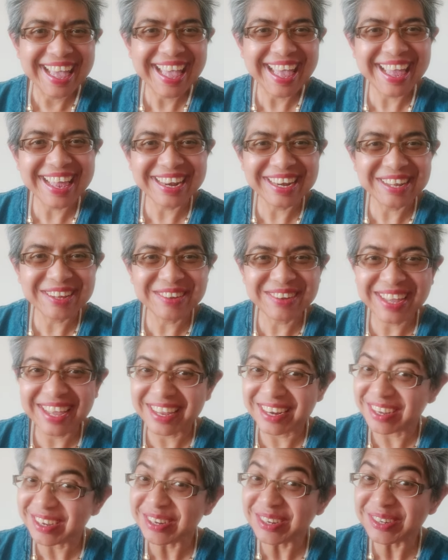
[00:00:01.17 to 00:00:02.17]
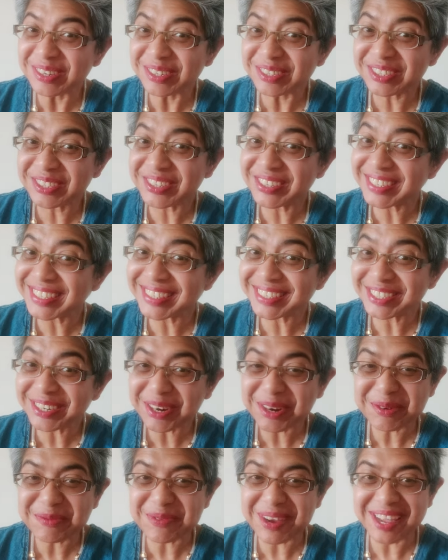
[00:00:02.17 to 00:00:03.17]
Hello, hello, Susan
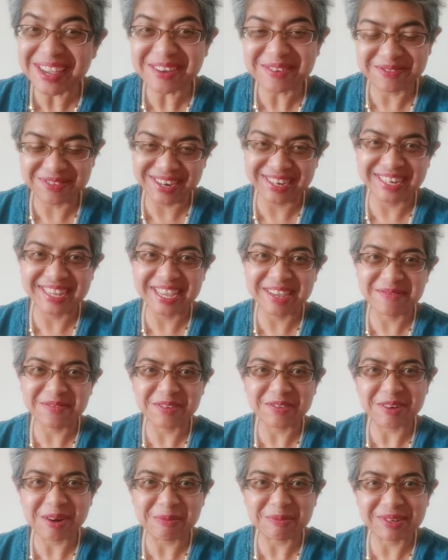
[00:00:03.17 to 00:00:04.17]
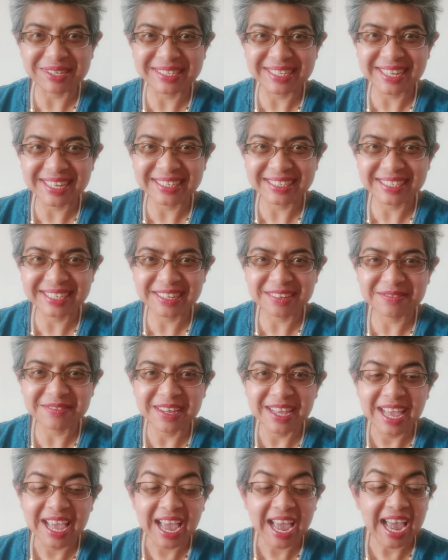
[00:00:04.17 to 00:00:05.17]
Jeremiah, Friendly Avon representative.
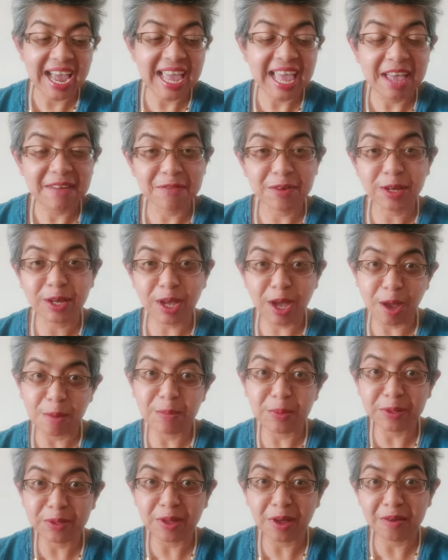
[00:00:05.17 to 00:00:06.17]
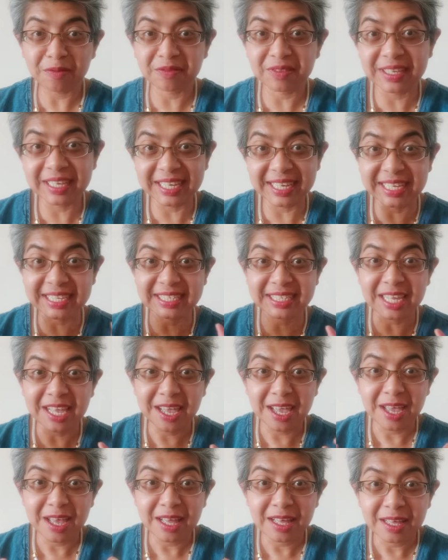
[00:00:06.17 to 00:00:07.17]
I have a couple of these
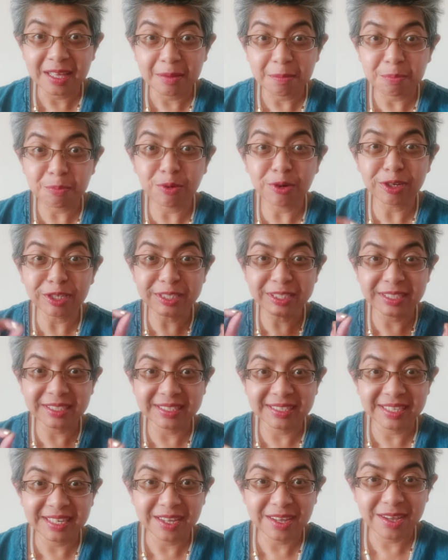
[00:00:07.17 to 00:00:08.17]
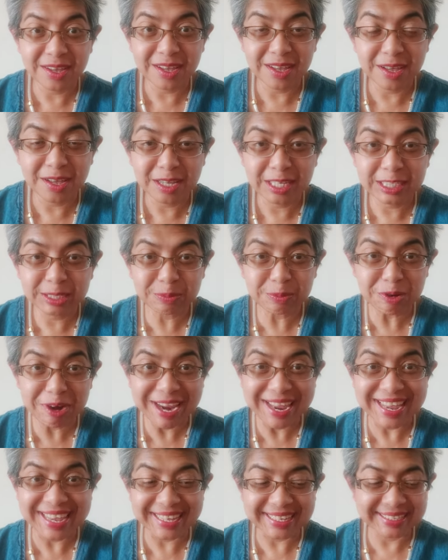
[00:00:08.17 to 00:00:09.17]
purse
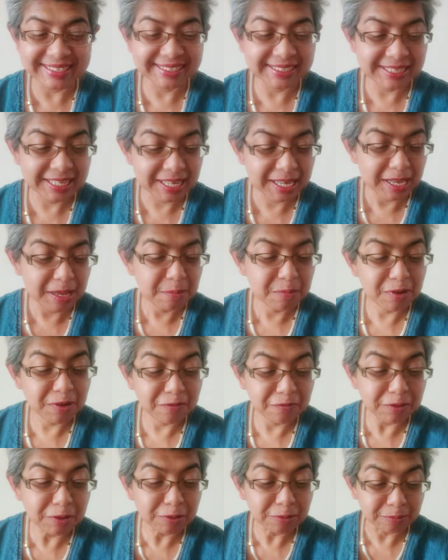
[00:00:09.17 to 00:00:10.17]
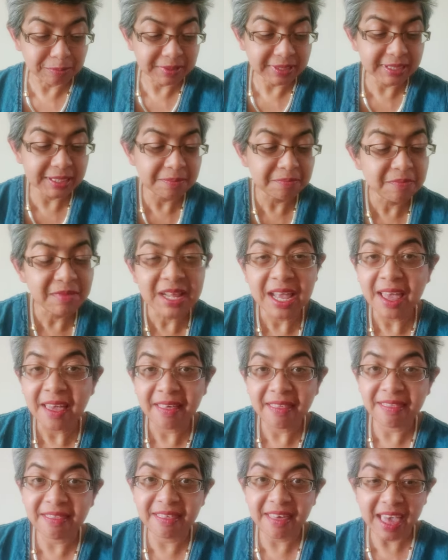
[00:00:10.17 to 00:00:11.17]
sprays, perfumes
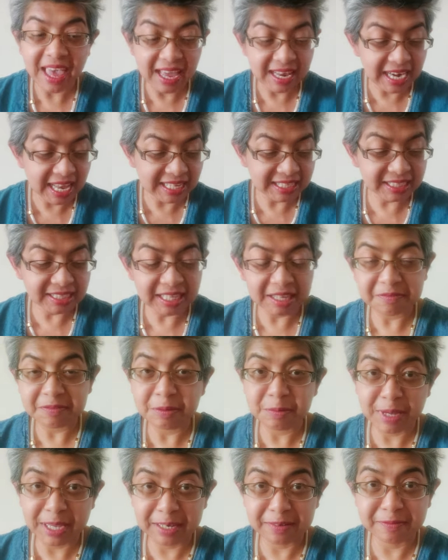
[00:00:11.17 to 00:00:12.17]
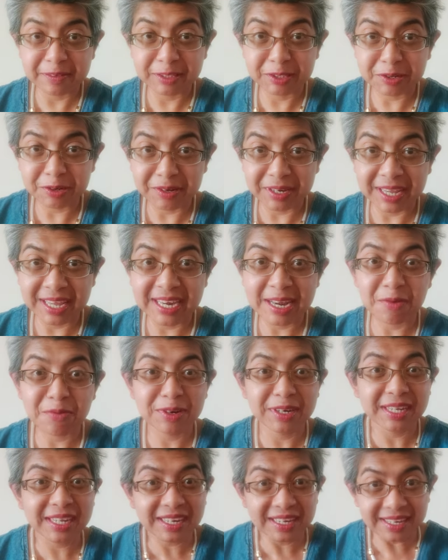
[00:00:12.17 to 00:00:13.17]
that I still have in my inventory and I
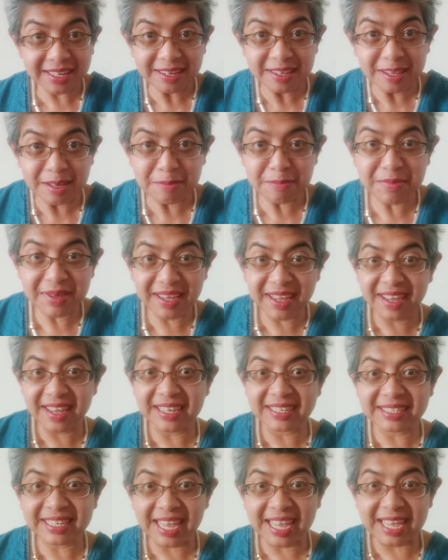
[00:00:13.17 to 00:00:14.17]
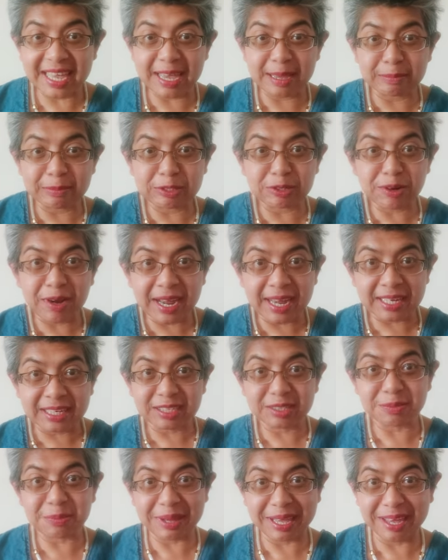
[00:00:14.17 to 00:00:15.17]
want to clear them because I am trying
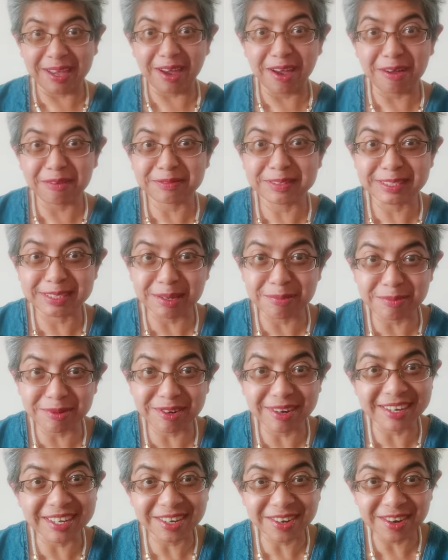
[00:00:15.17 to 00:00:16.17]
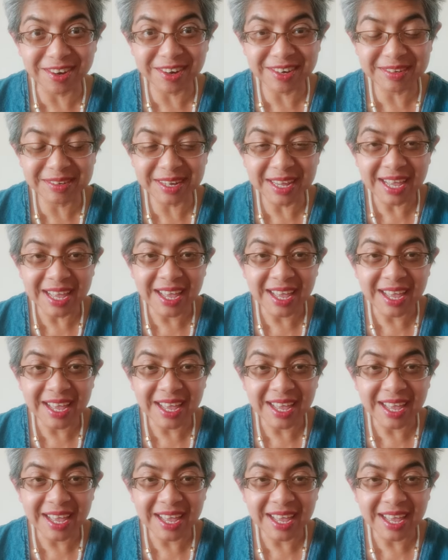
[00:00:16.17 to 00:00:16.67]
to pay off some credit card